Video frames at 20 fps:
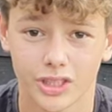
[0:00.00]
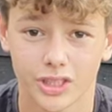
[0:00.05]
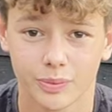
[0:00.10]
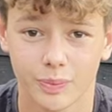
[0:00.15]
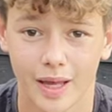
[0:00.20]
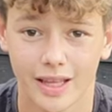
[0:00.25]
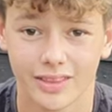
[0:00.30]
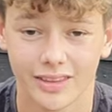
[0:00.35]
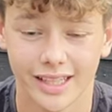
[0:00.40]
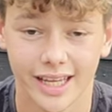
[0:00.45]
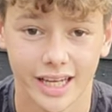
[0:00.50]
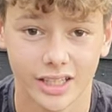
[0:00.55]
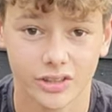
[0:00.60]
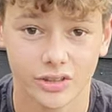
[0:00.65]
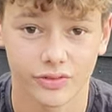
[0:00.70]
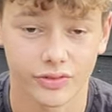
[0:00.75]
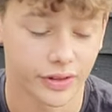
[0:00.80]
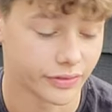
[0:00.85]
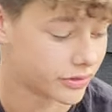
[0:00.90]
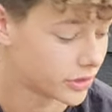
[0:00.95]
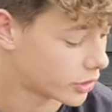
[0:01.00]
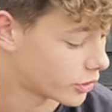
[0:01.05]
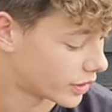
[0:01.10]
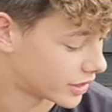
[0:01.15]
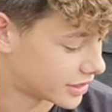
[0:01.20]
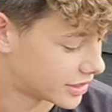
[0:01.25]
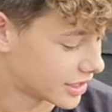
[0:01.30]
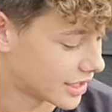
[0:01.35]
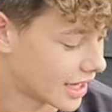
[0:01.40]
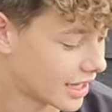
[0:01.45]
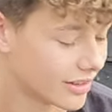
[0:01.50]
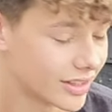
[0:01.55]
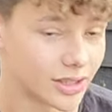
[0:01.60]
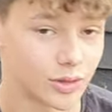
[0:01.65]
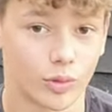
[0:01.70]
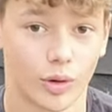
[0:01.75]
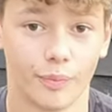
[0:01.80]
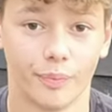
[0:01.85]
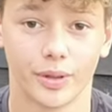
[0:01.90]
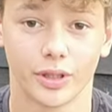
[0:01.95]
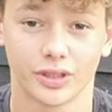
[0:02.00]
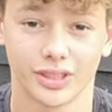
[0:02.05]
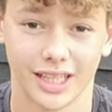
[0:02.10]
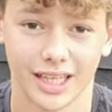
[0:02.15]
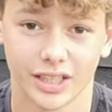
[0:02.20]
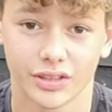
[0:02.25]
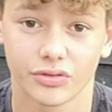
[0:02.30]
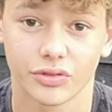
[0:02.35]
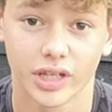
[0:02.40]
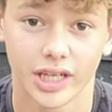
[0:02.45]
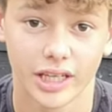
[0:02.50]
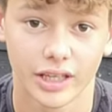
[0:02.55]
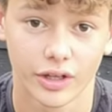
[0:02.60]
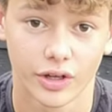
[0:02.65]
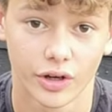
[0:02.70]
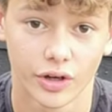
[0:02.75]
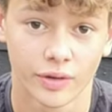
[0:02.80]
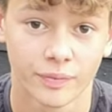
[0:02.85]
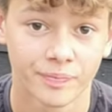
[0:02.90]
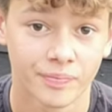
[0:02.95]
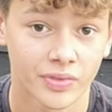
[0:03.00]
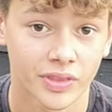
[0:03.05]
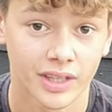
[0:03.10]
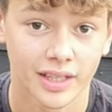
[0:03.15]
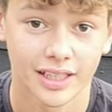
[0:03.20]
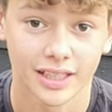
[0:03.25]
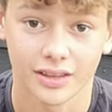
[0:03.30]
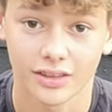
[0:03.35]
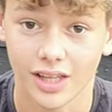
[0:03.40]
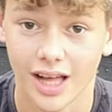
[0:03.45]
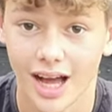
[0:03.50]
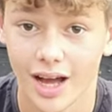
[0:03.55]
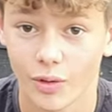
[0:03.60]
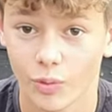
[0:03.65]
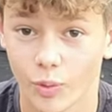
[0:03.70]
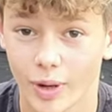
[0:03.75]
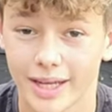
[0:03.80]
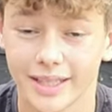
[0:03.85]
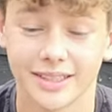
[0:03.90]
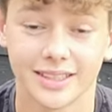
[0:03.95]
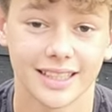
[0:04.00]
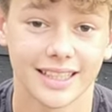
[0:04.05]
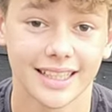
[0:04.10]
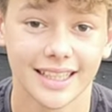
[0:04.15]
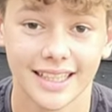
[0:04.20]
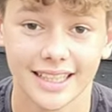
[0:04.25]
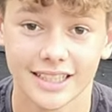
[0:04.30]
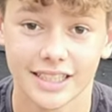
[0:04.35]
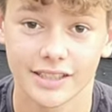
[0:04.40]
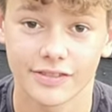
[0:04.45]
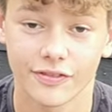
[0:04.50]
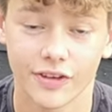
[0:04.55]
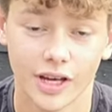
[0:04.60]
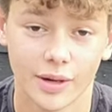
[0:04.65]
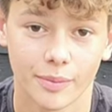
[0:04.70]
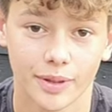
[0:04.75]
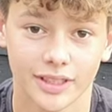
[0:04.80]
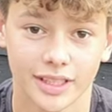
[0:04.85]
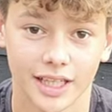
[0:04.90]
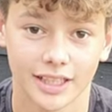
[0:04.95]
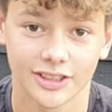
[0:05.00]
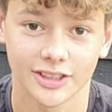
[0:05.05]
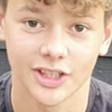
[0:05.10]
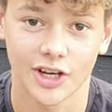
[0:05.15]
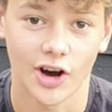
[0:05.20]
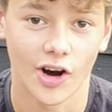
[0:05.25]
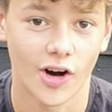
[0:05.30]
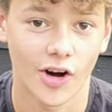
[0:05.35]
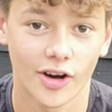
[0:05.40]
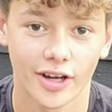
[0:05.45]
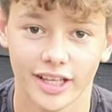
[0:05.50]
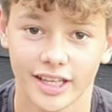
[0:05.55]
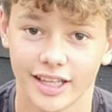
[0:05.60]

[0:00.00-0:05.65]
to spend the extra 50 quid to get this one, because it is really good, lightweight, easy fit in my dad's car.